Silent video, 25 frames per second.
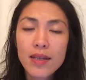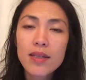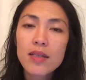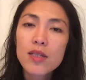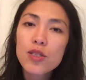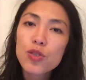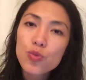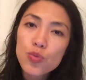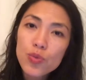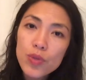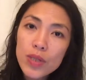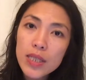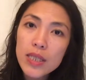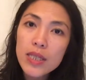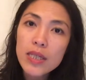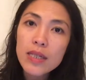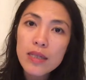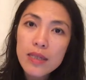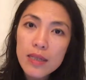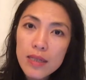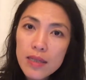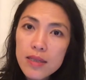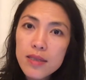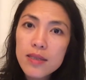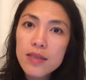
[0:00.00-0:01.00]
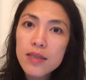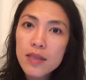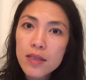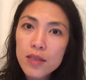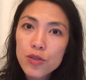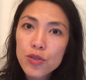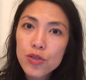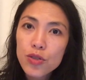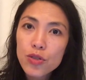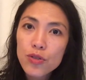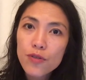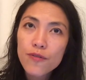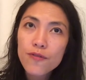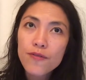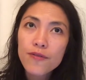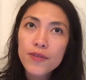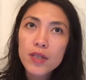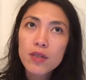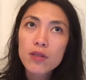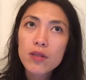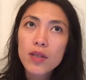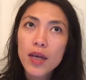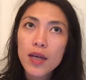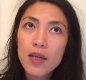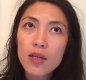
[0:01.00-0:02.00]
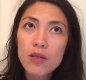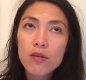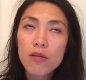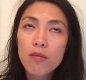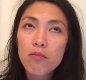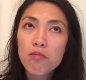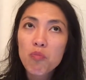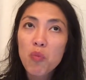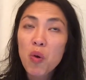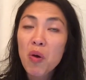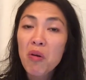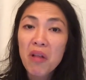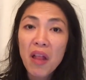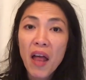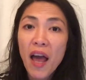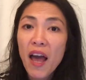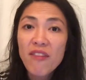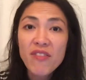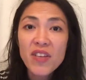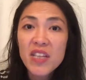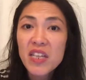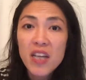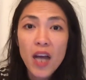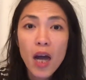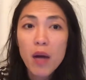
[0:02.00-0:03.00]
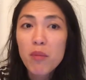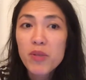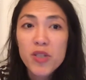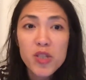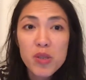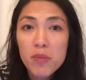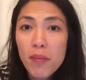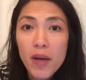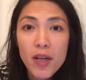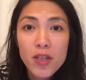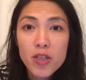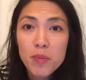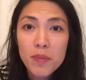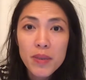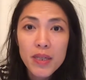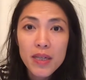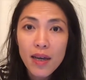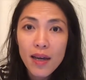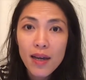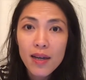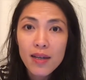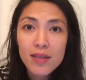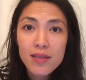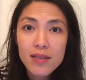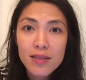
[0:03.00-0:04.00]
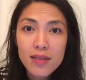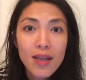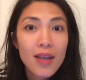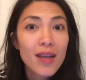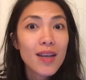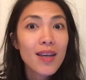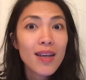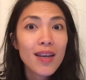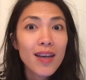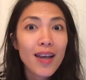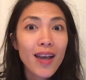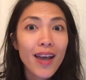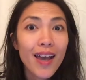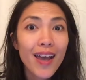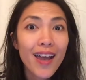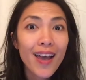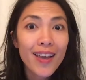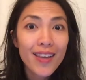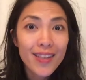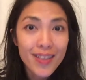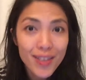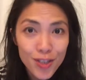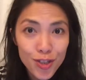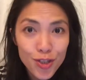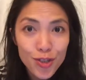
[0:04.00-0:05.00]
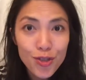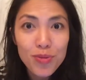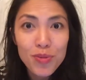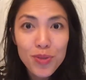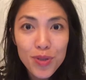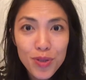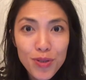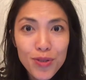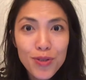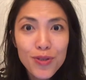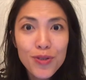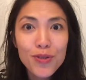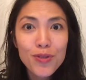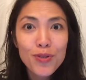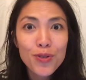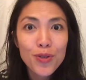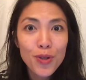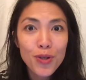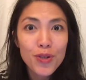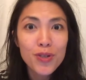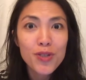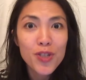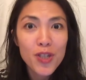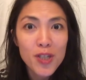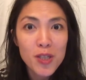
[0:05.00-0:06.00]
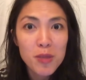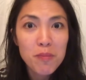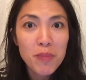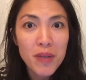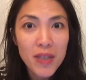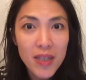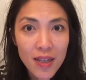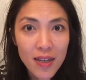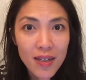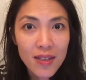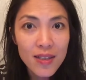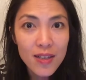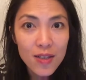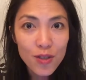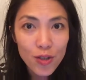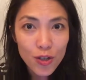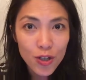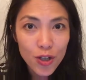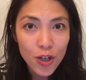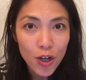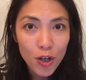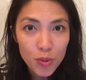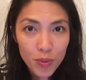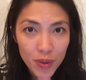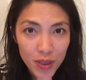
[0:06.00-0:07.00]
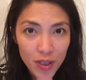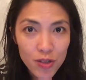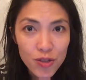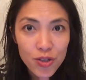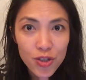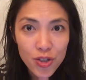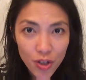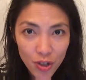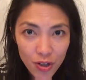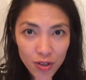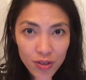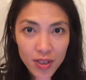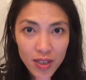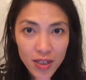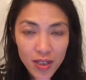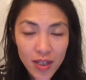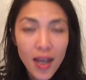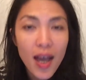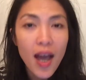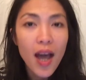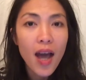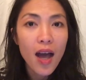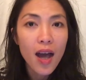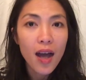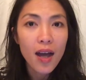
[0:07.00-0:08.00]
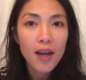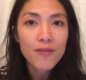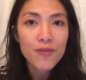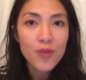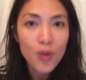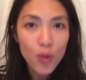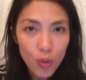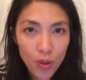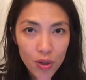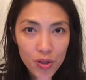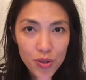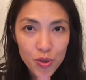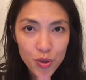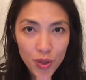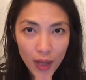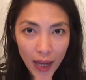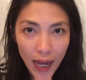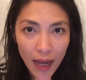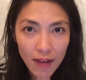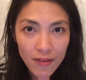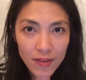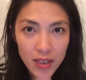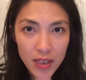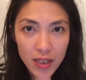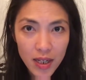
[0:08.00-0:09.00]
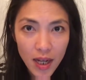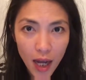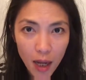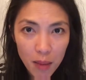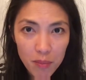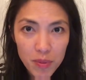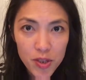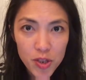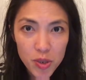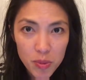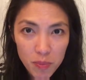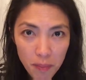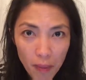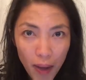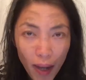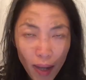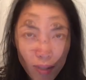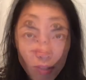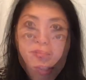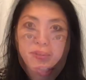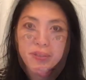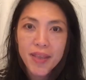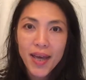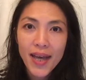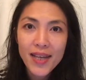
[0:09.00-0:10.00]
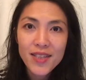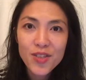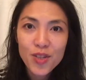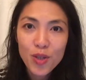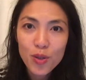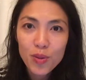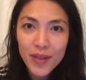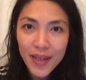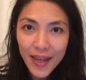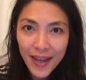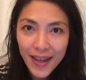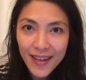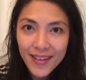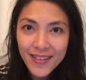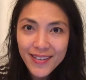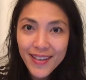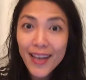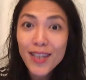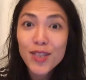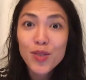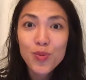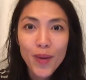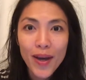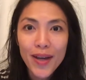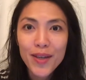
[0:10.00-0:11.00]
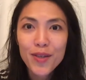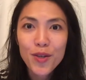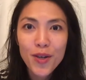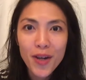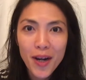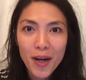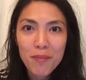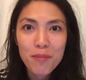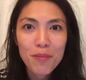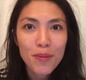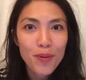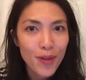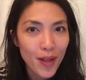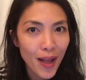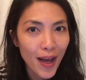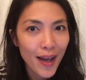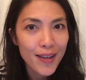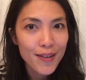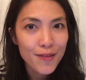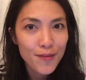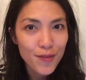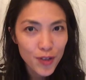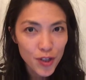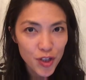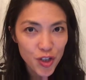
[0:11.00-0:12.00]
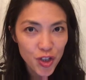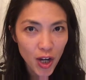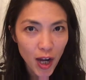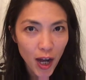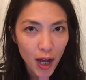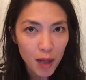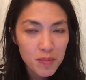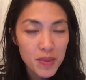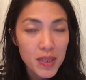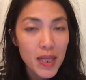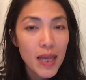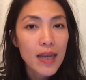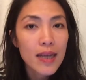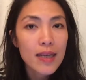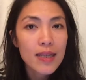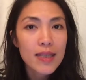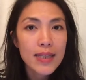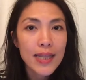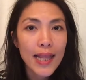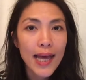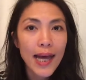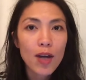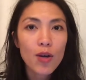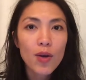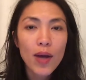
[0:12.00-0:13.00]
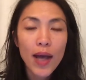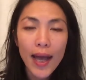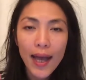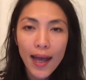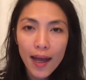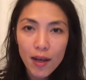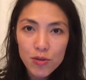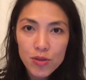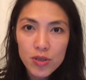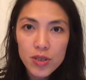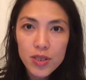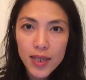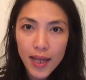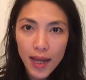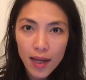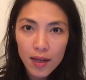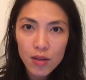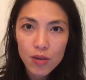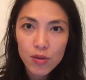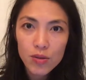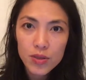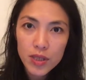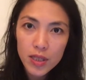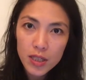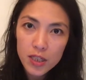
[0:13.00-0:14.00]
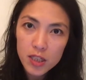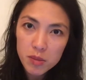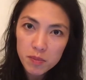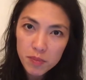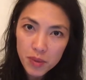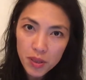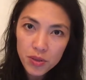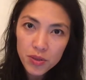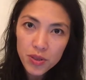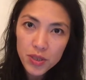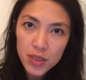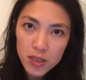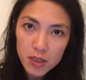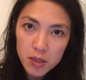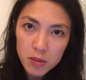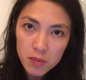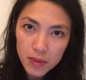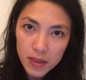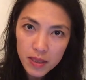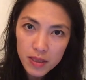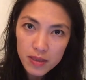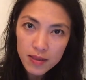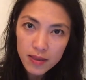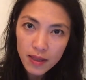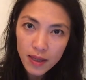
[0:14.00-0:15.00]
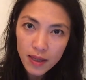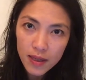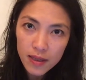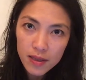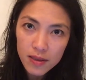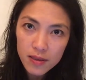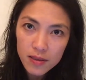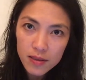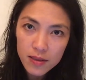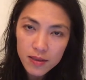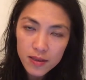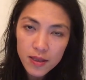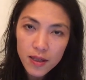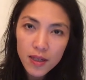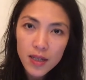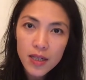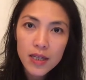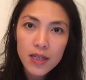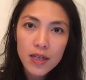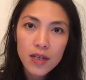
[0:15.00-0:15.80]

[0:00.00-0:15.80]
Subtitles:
it is really easy to feel like, well, I haven't accomplished much, because it is true, you're just beginning your career journey. Of course you haven't accomplished much, but that's okay. That's why you're applying for jobs. Now, how to tackle the experience piece is